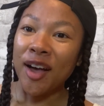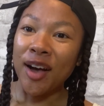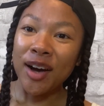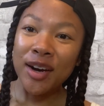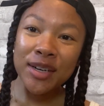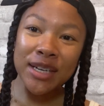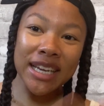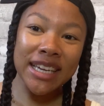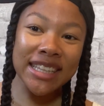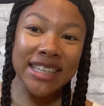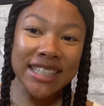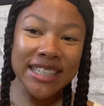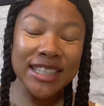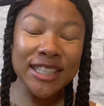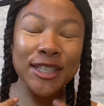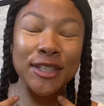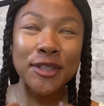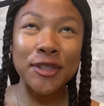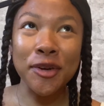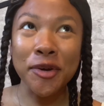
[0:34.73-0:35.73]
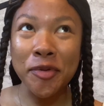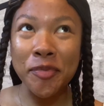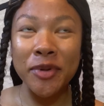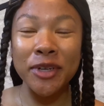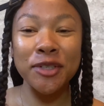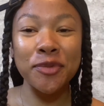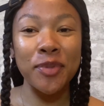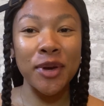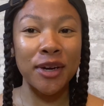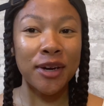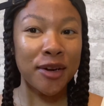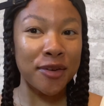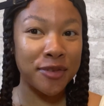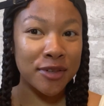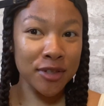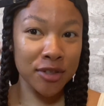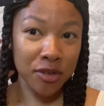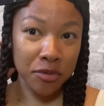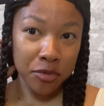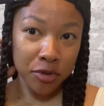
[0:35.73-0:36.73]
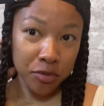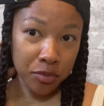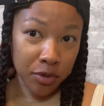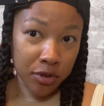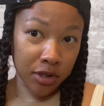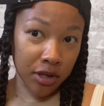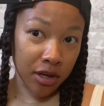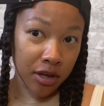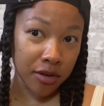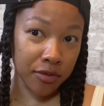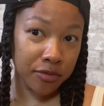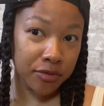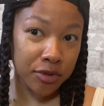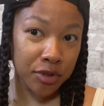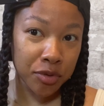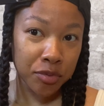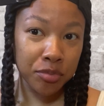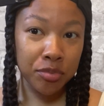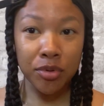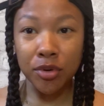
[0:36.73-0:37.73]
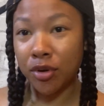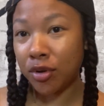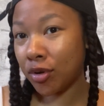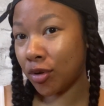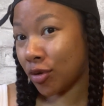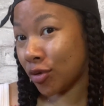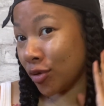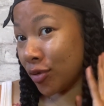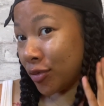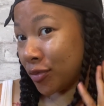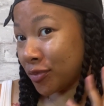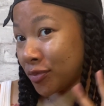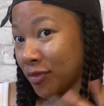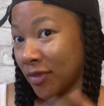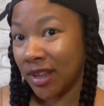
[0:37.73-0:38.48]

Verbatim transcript: Okay, this is so much better. I feel so much more comfortable.